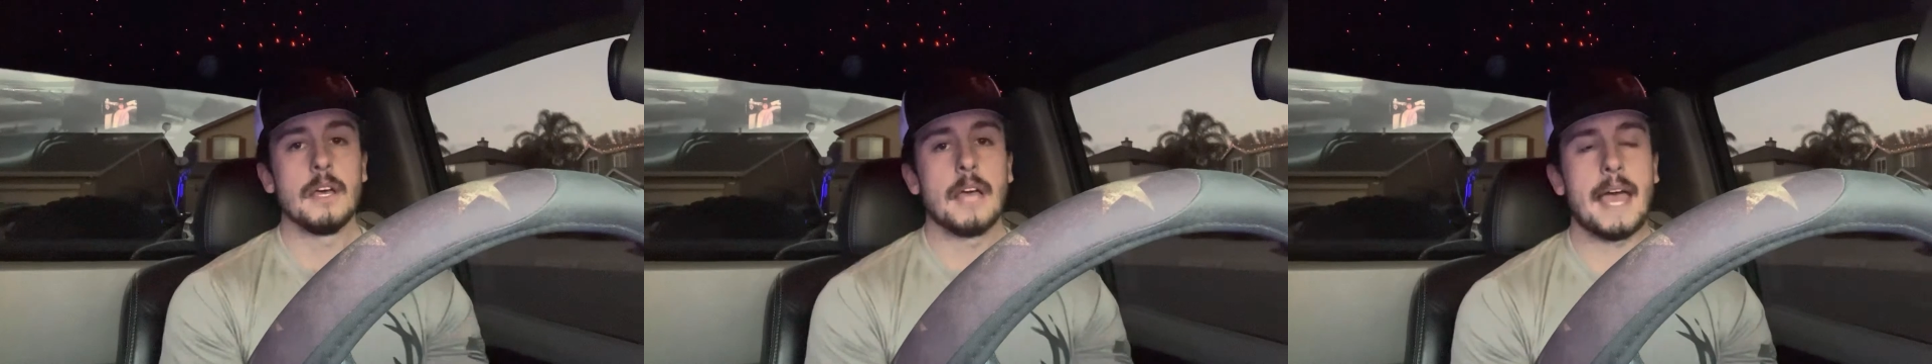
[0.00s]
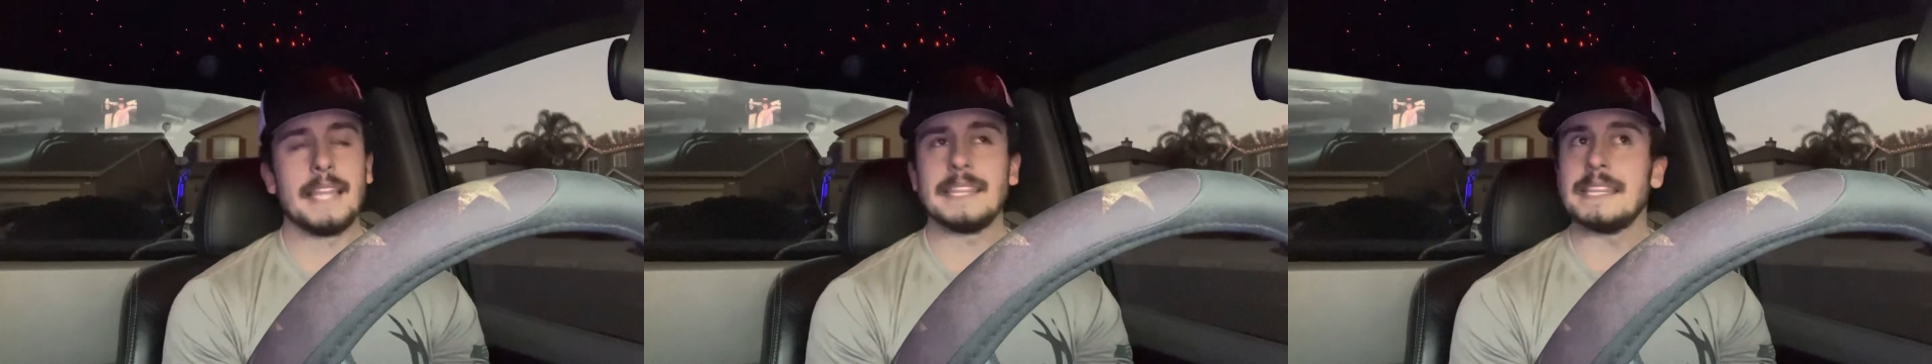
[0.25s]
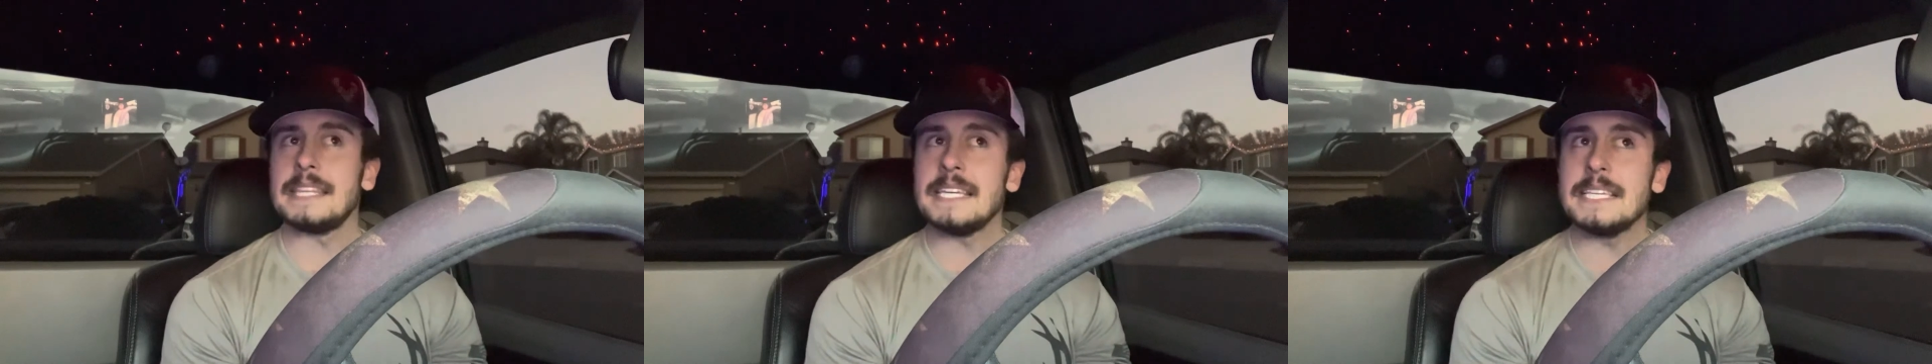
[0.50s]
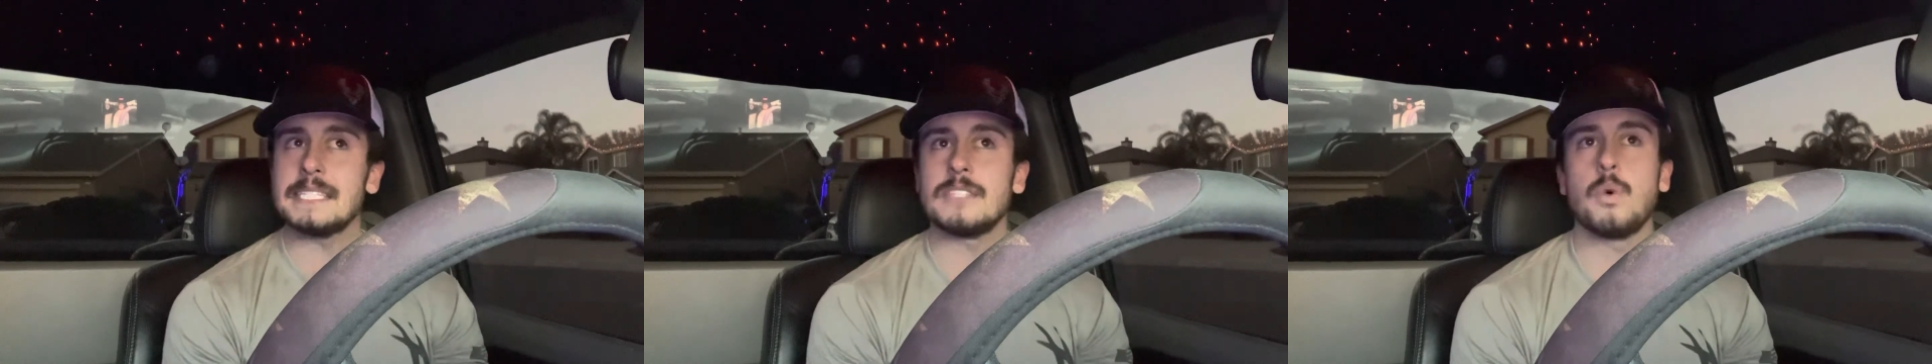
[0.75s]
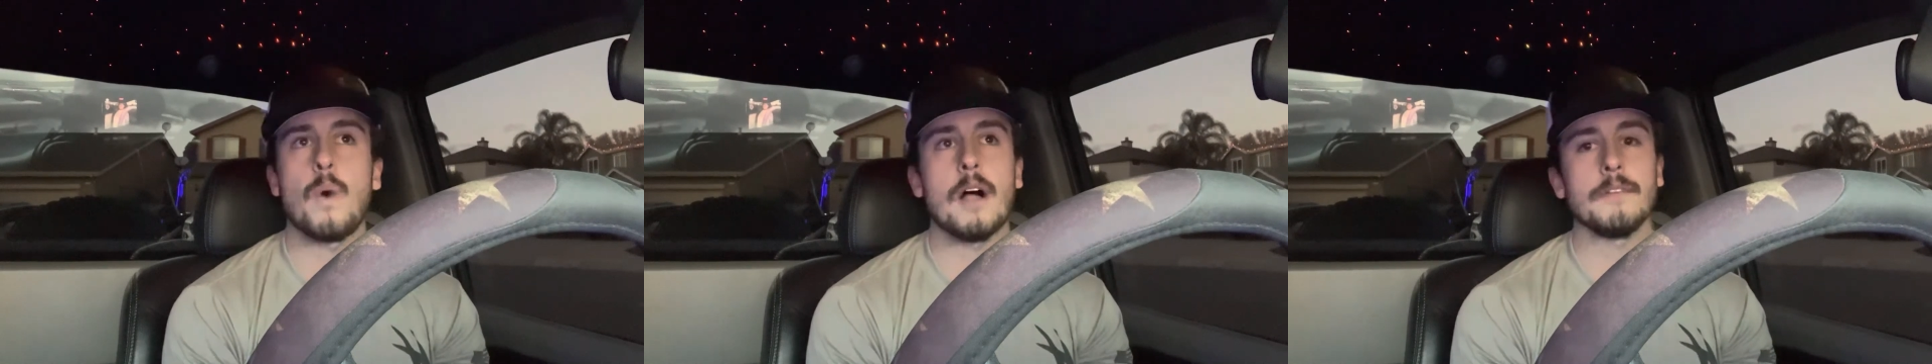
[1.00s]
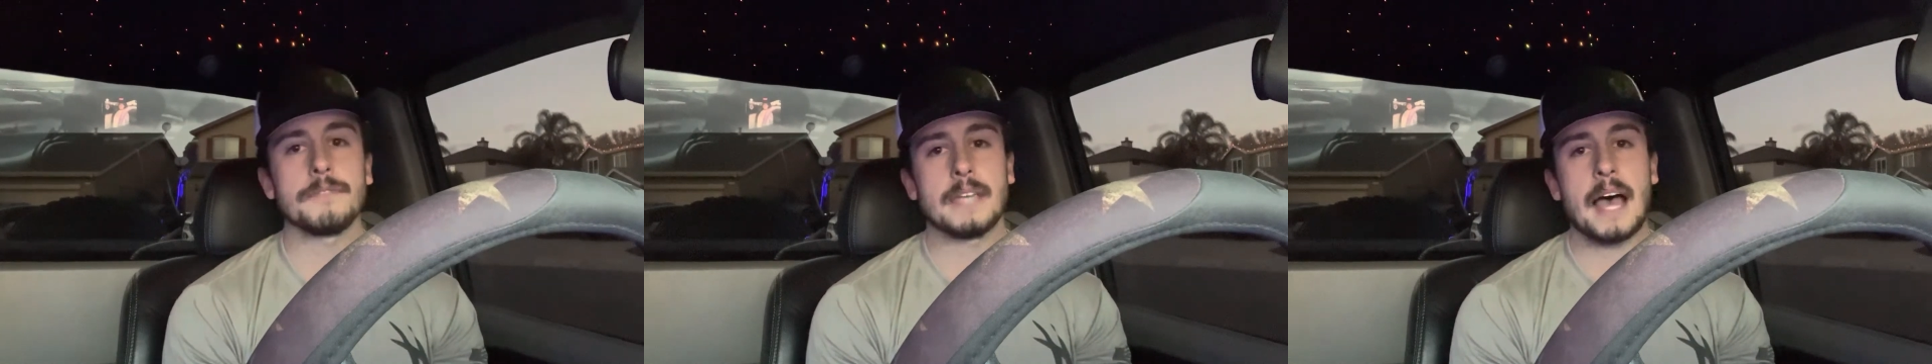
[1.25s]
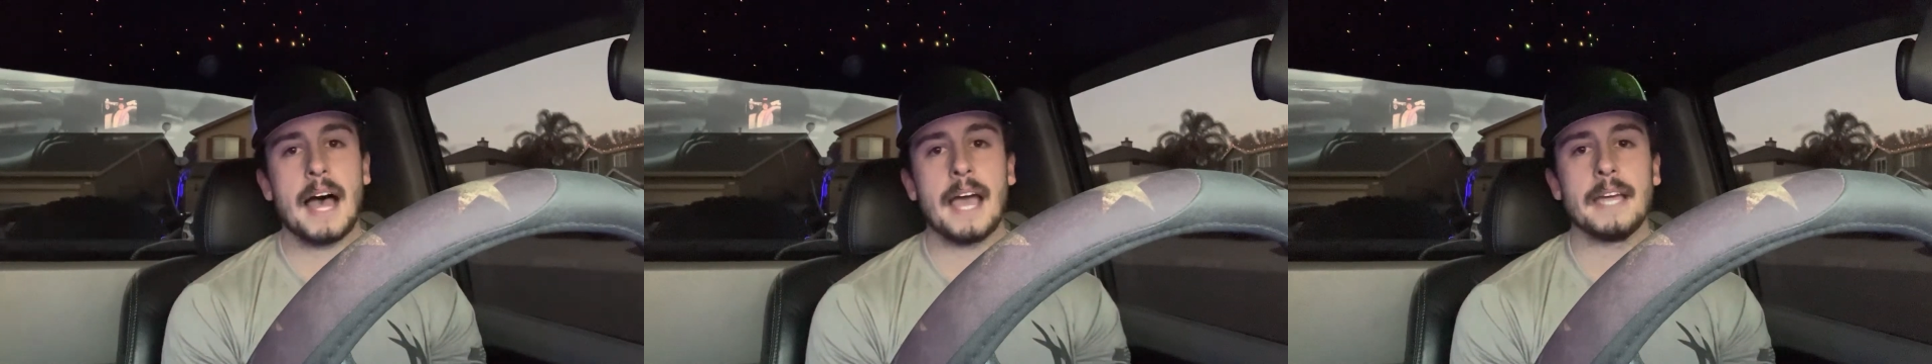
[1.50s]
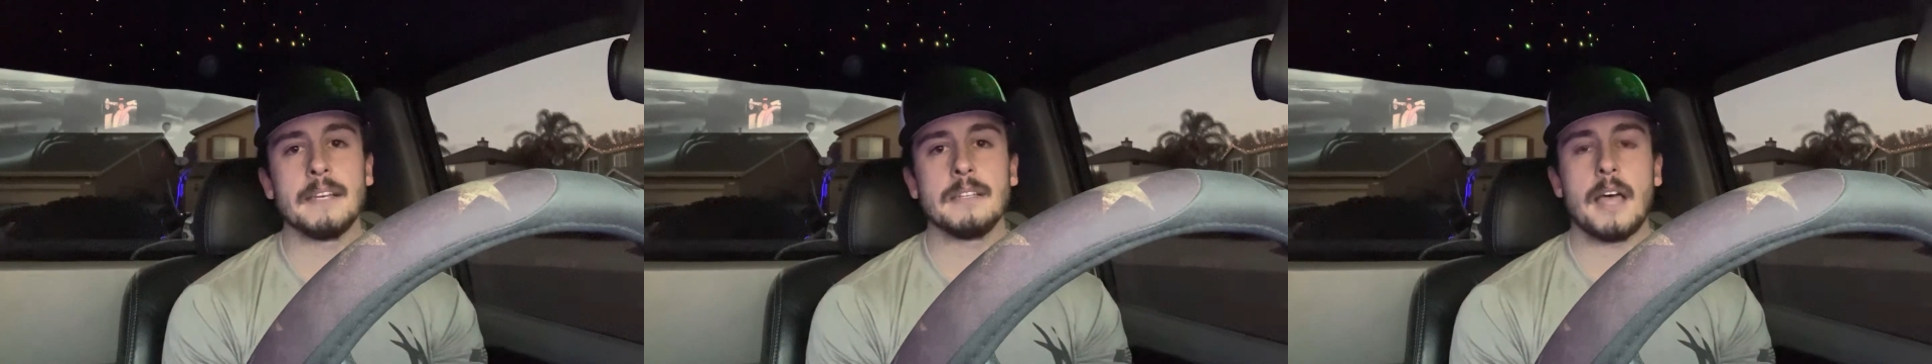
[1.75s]

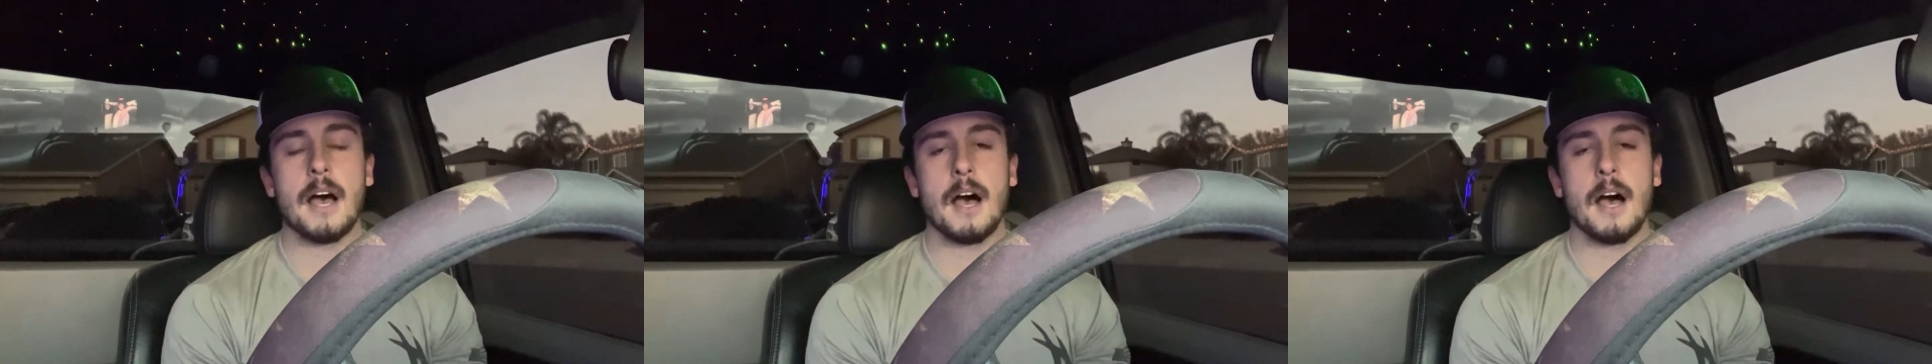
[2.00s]
12.9,